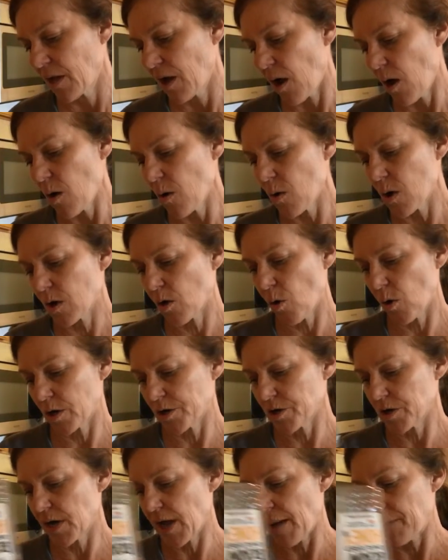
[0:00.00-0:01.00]
a
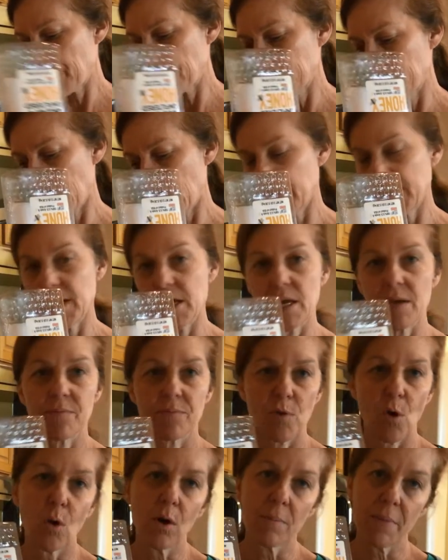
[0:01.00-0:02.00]
1/4 cup of honey,
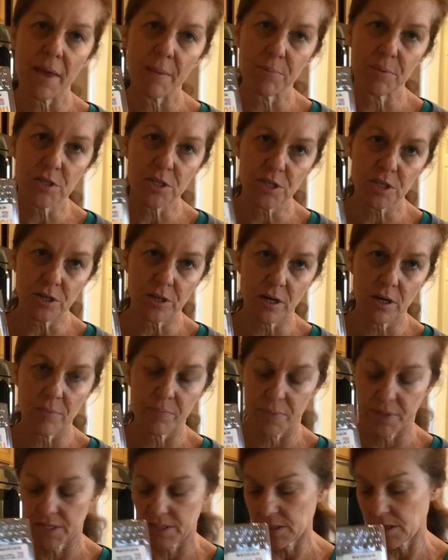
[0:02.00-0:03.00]
or maple syrup
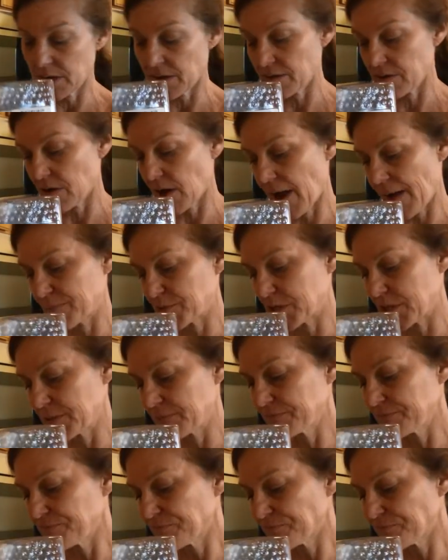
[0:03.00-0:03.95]
is another option.